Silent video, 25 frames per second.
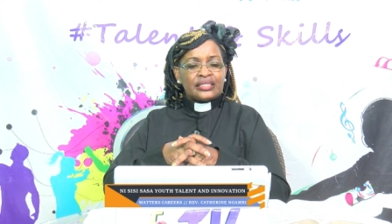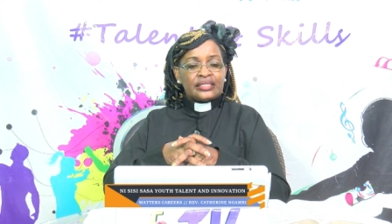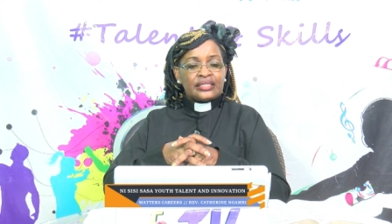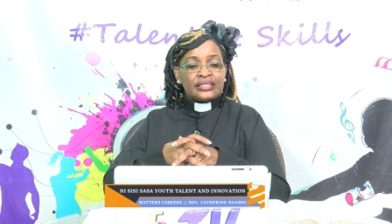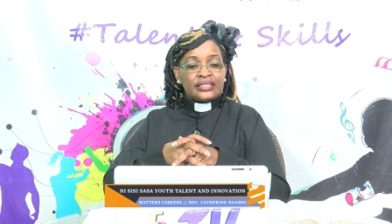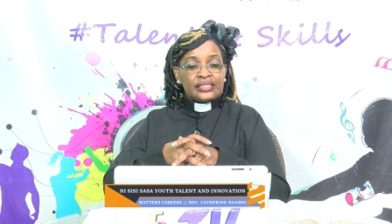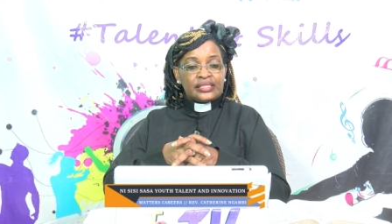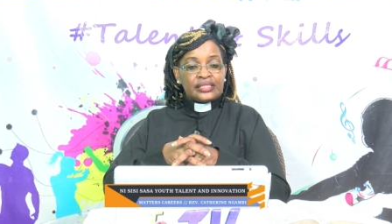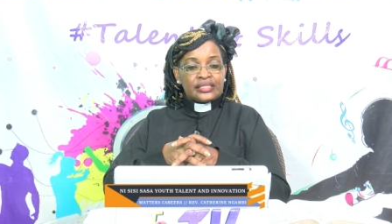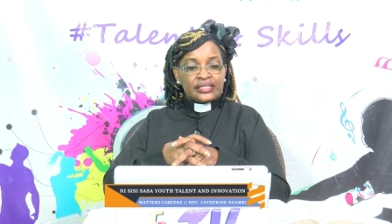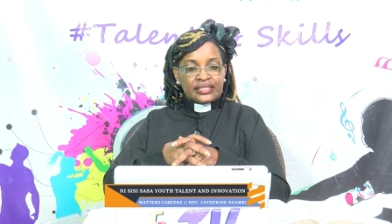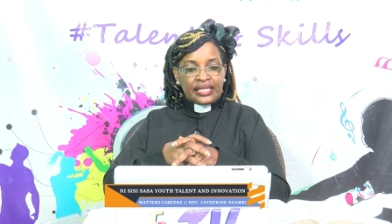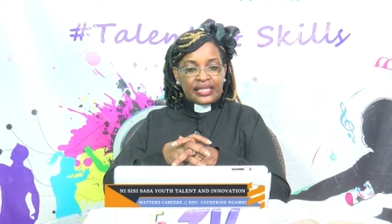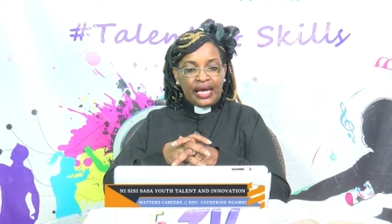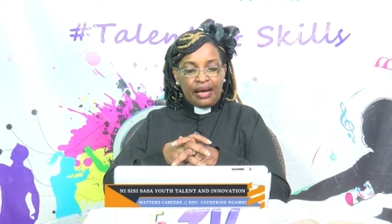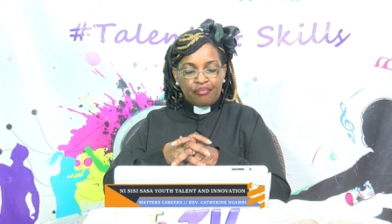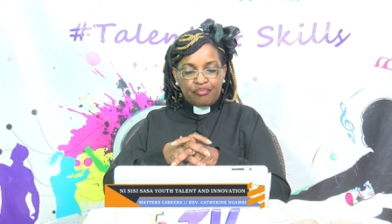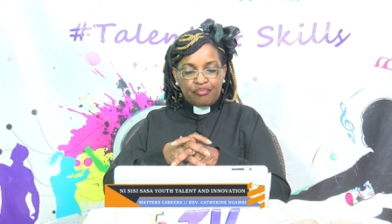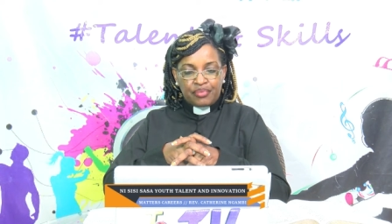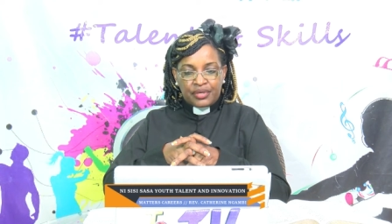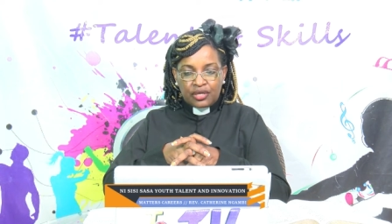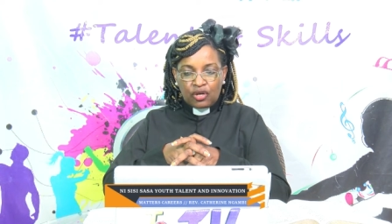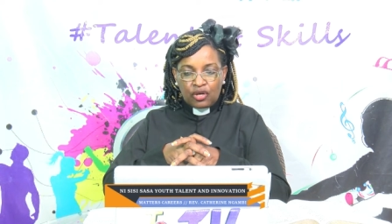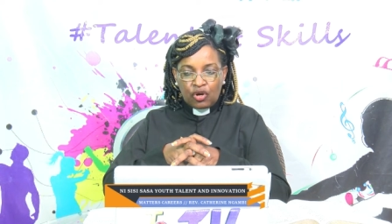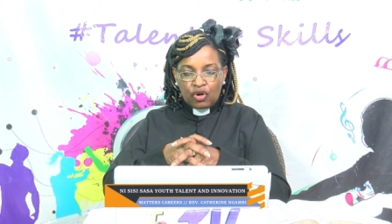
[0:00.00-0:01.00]

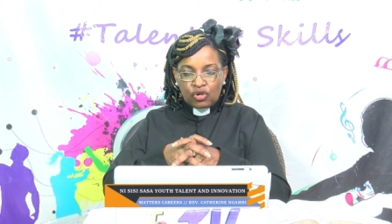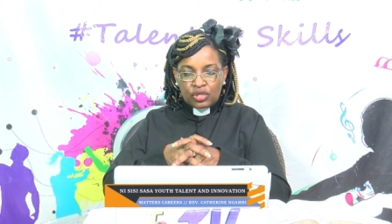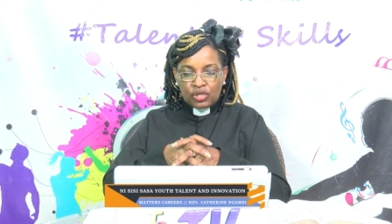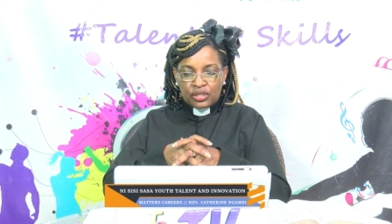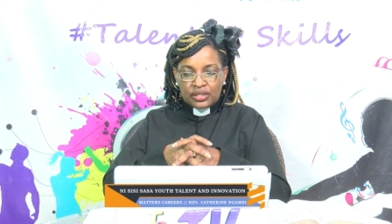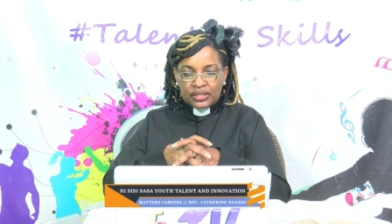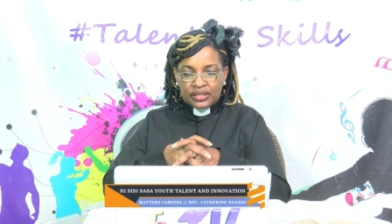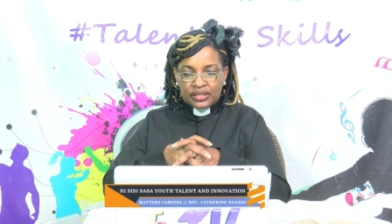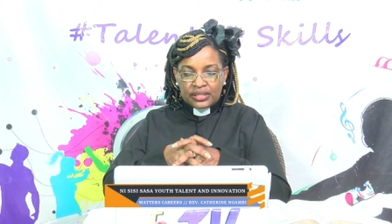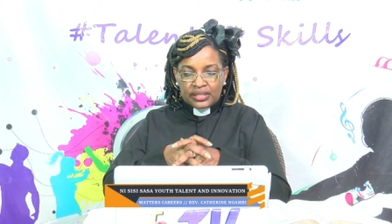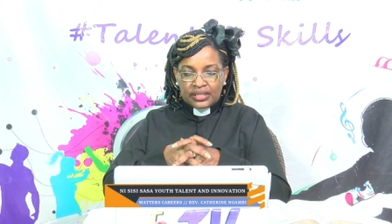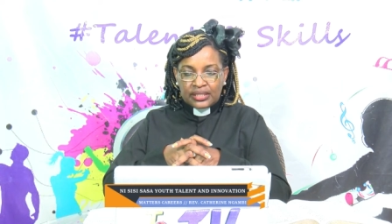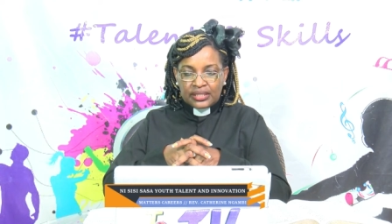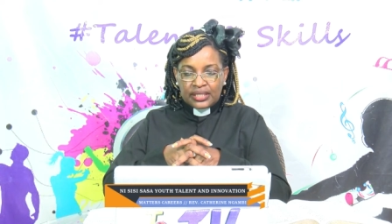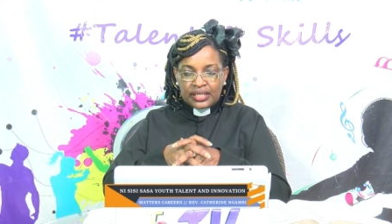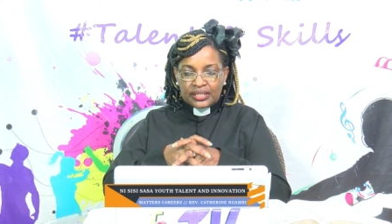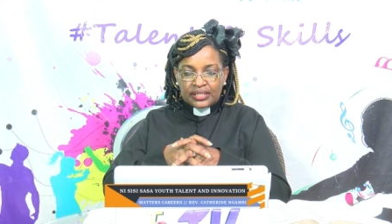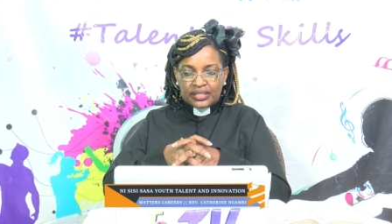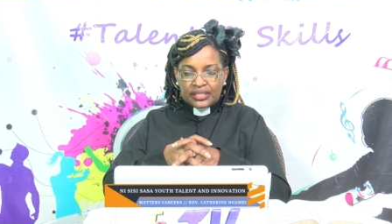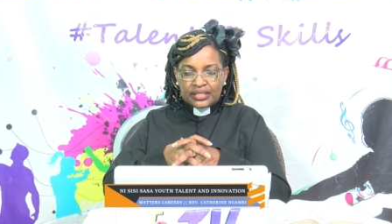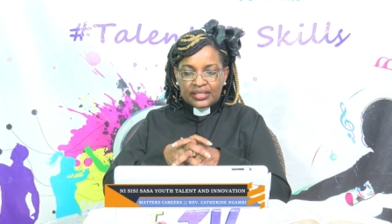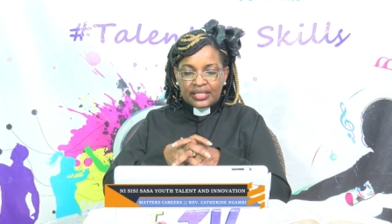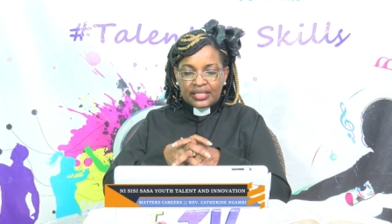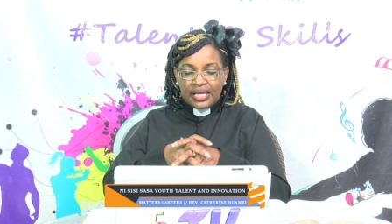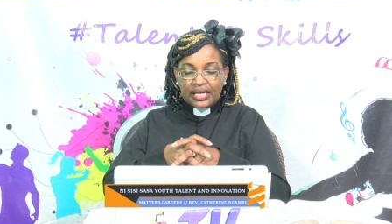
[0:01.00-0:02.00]
disturbing
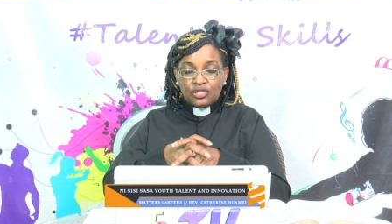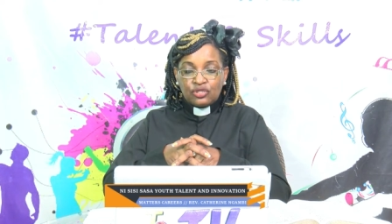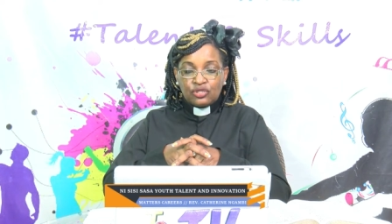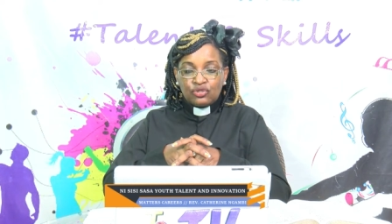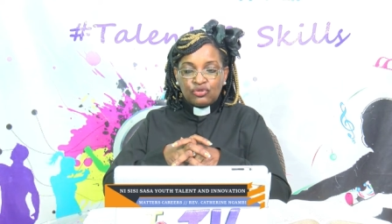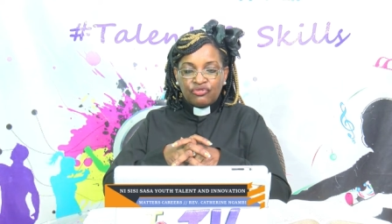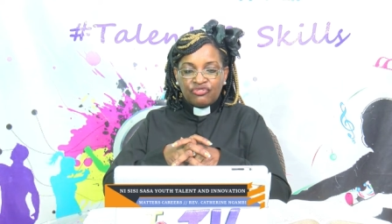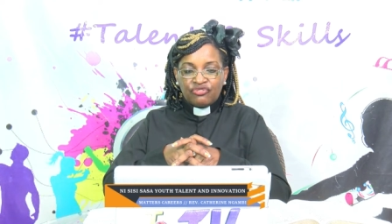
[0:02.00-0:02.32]
coincidence that you